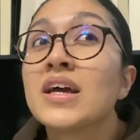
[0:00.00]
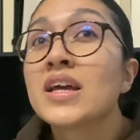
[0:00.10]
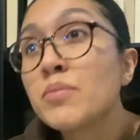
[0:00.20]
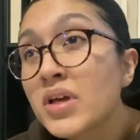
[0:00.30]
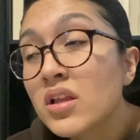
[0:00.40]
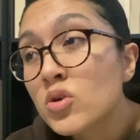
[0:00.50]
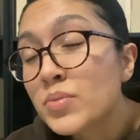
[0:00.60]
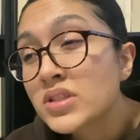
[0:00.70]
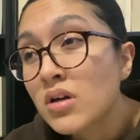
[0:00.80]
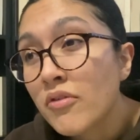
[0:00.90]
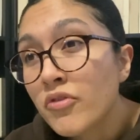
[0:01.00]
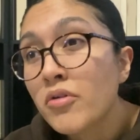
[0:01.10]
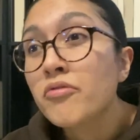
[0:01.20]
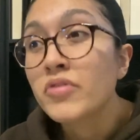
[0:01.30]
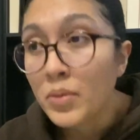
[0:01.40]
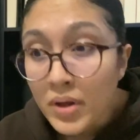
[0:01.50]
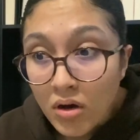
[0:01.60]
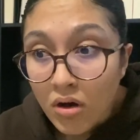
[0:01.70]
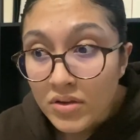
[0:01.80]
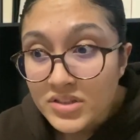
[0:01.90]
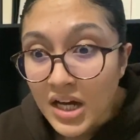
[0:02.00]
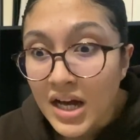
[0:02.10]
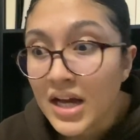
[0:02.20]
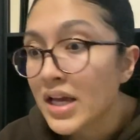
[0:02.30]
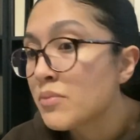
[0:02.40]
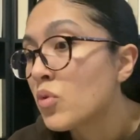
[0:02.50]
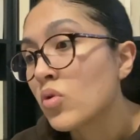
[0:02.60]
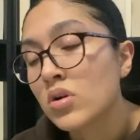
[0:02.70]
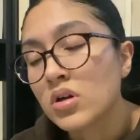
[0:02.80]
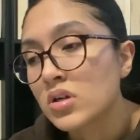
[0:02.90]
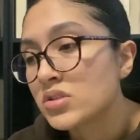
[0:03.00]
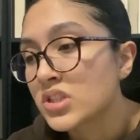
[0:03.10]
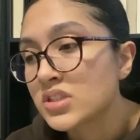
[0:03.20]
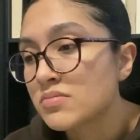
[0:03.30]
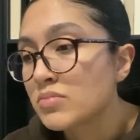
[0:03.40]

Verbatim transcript: it can be a little bit tougher filming all the time or just